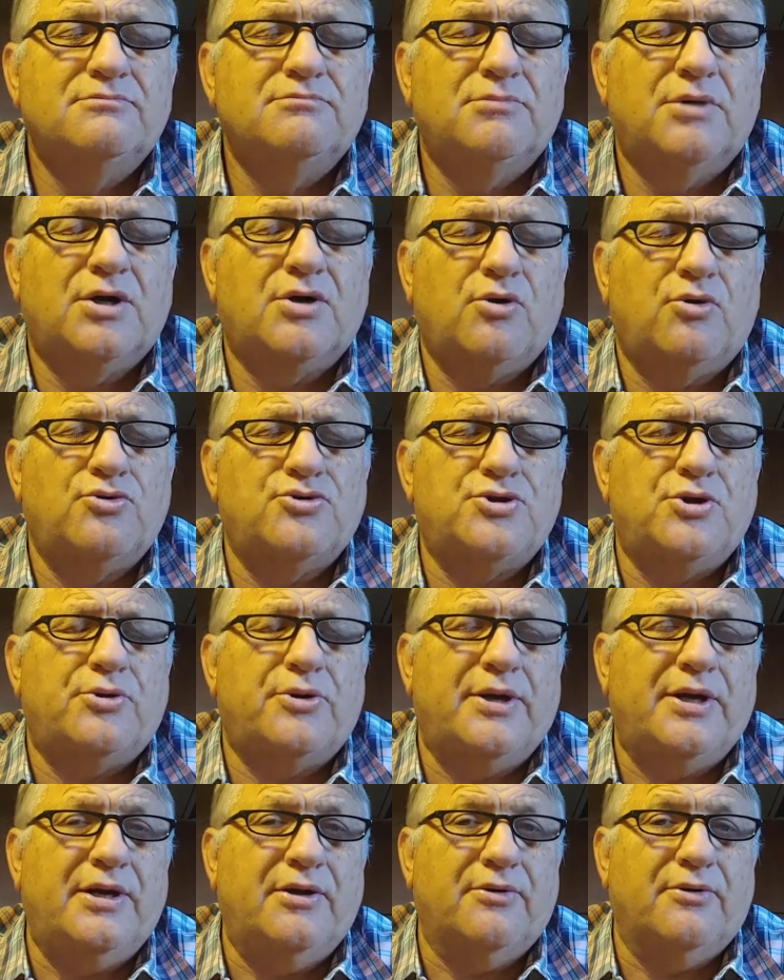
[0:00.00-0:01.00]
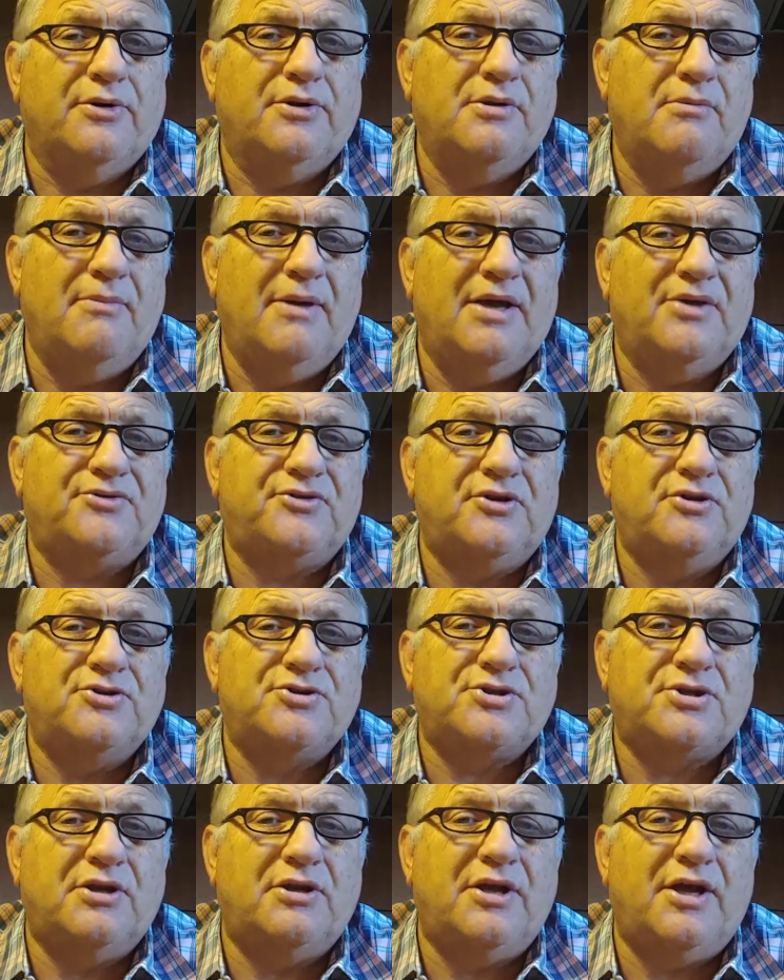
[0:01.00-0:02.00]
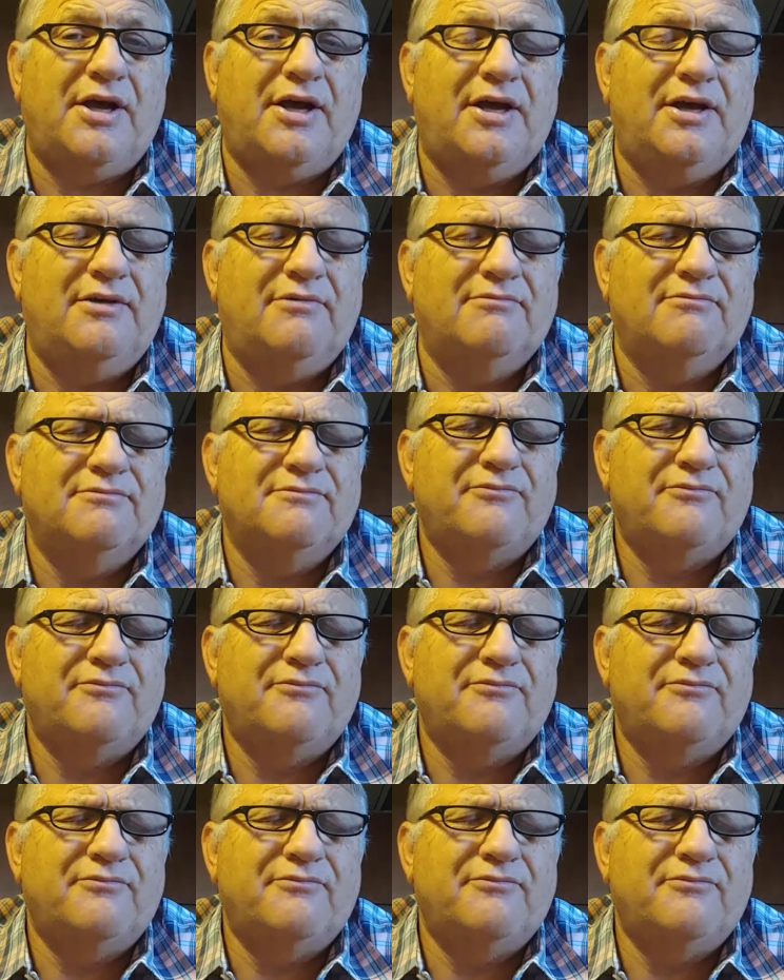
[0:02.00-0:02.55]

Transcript: because you're hearing the message today.